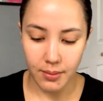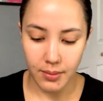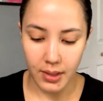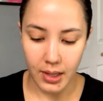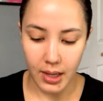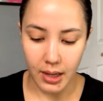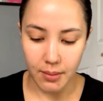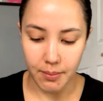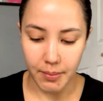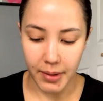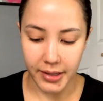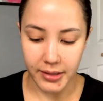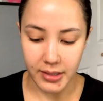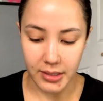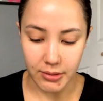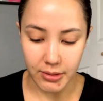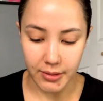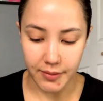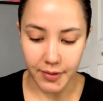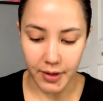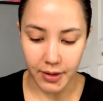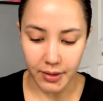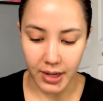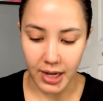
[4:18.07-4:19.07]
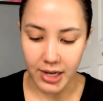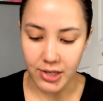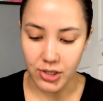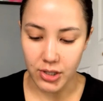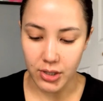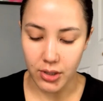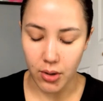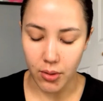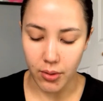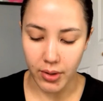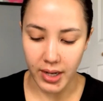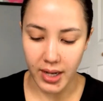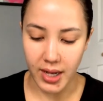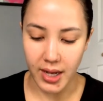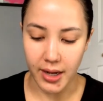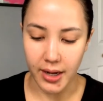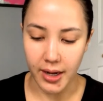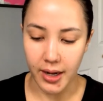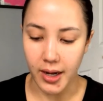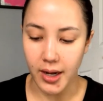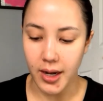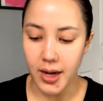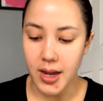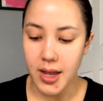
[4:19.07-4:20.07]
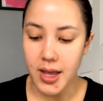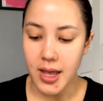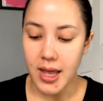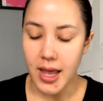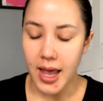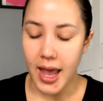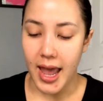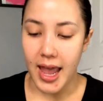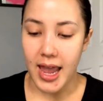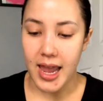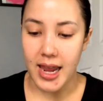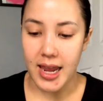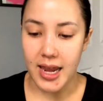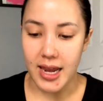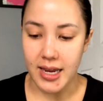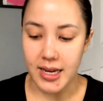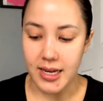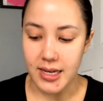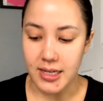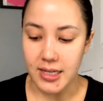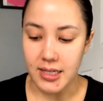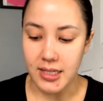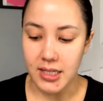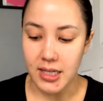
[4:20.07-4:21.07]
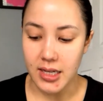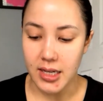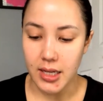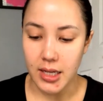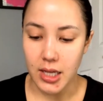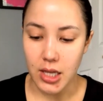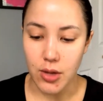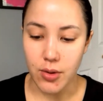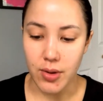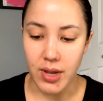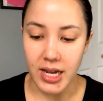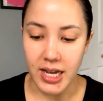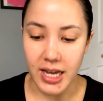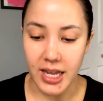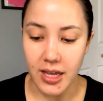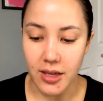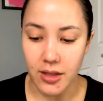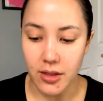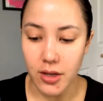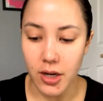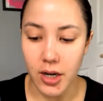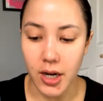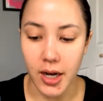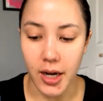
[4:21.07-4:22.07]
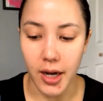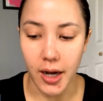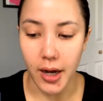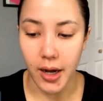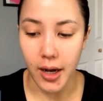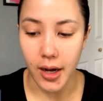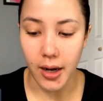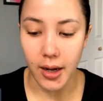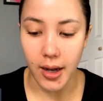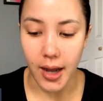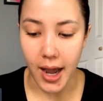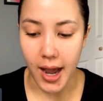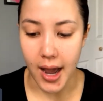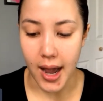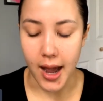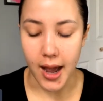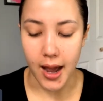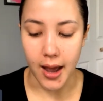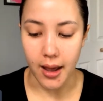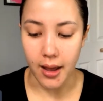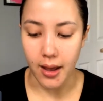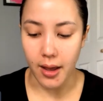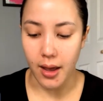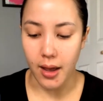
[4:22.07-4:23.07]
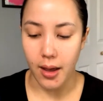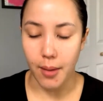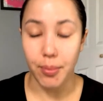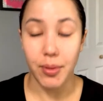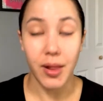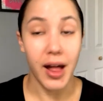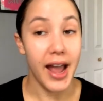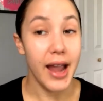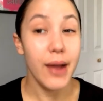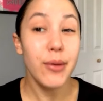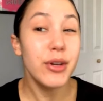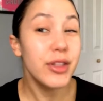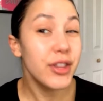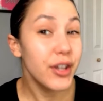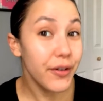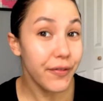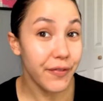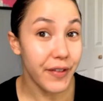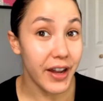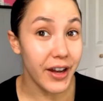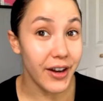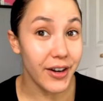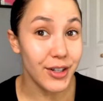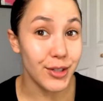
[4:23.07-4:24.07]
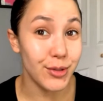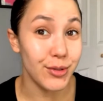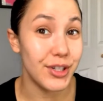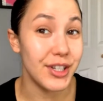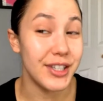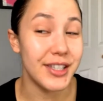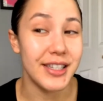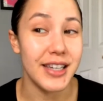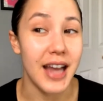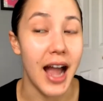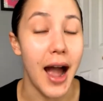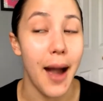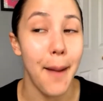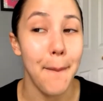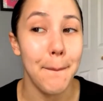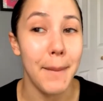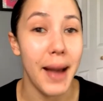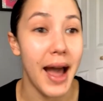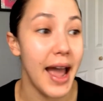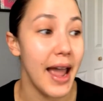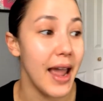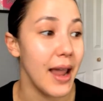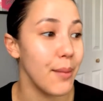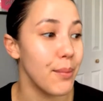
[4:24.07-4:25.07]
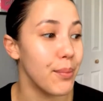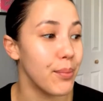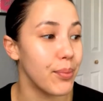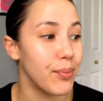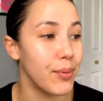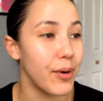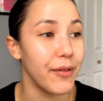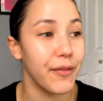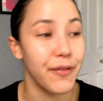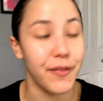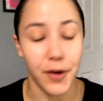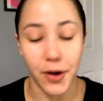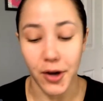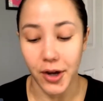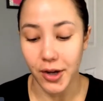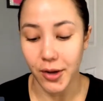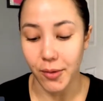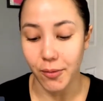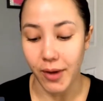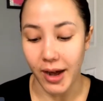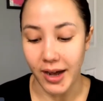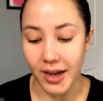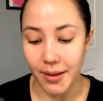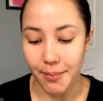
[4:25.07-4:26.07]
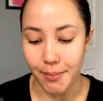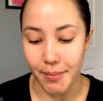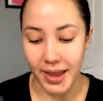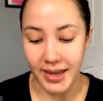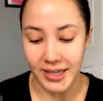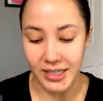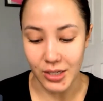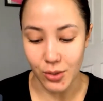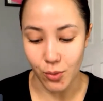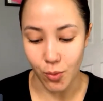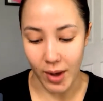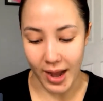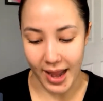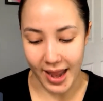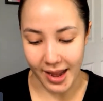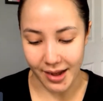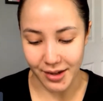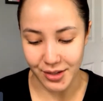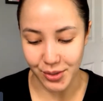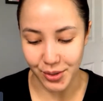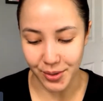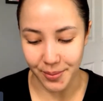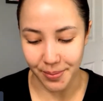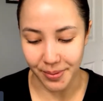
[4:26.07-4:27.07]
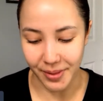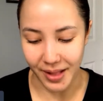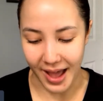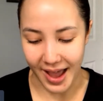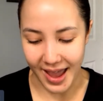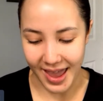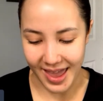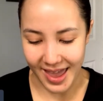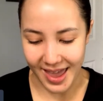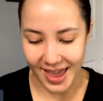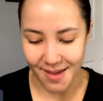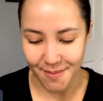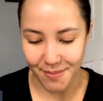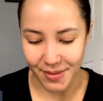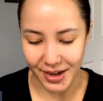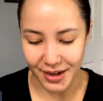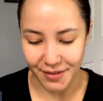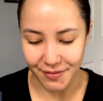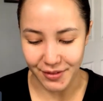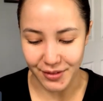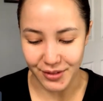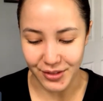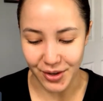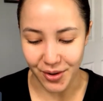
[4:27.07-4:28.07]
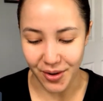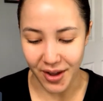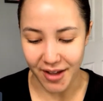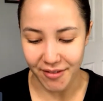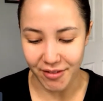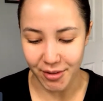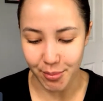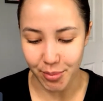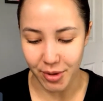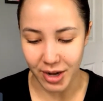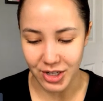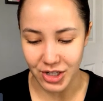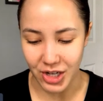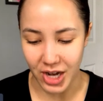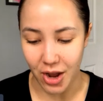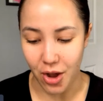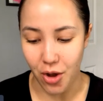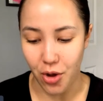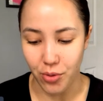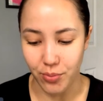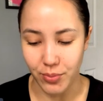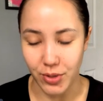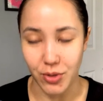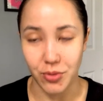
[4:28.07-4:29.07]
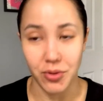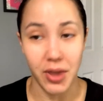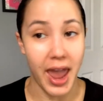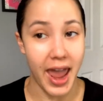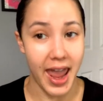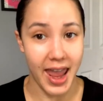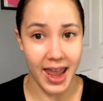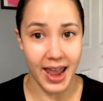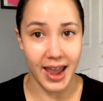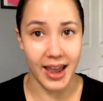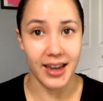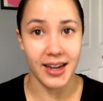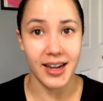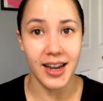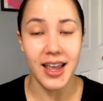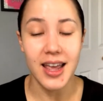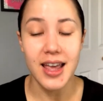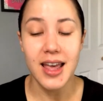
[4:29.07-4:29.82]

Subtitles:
Getting my liquid foundation going here. And you can either apply it with your fingers, which is not my preferred recommended way to apply it. But if you don't have a brush at home, you can.